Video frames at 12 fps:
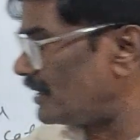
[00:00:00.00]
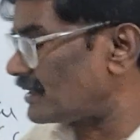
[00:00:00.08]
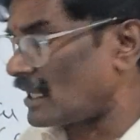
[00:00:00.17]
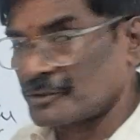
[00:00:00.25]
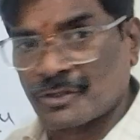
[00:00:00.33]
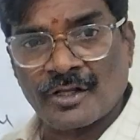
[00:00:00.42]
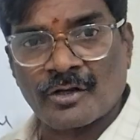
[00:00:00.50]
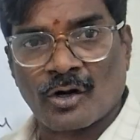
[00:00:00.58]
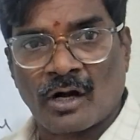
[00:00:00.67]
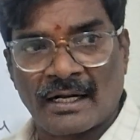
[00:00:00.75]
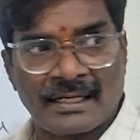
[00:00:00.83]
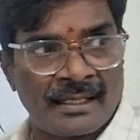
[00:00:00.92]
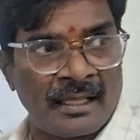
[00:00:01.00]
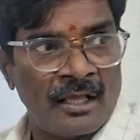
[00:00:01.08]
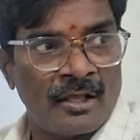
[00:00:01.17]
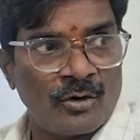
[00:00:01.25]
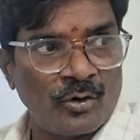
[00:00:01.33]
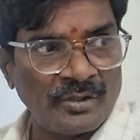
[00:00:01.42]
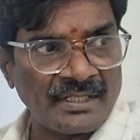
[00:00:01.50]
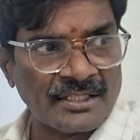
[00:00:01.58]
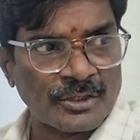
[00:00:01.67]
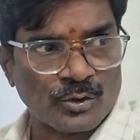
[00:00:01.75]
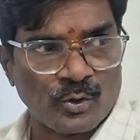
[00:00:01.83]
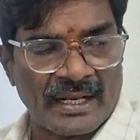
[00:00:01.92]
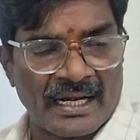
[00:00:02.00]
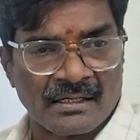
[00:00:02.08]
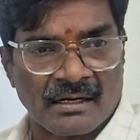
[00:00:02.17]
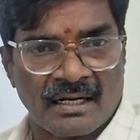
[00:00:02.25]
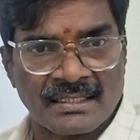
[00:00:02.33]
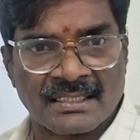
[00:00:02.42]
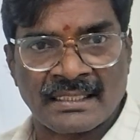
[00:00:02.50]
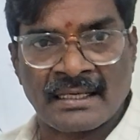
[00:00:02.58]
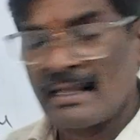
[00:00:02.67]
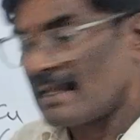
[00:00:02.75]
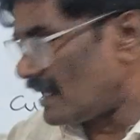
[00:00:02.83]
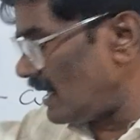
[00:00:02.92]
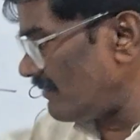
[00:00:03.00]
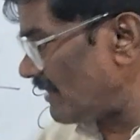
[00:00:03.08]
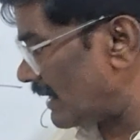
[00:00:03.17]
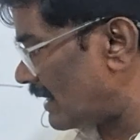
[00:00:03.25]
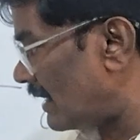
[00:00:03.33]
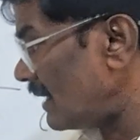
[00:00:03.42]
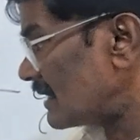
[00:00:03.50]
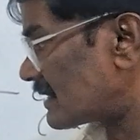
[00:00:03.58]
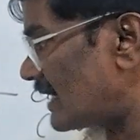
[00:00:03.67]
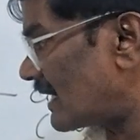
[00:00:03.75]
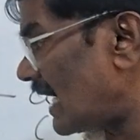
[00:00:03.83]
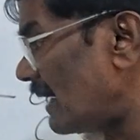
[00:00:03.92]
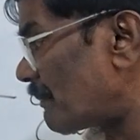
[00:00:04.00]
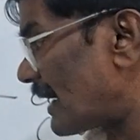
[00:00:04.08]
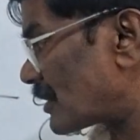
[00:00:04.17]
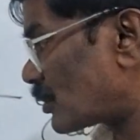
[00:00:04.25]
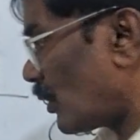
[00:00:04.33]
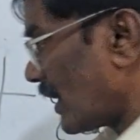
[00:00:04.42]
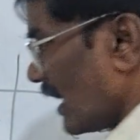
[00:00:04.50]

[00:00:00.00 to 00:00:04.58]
in the zinc rod loses 2 electrons, leaving Zn plus 2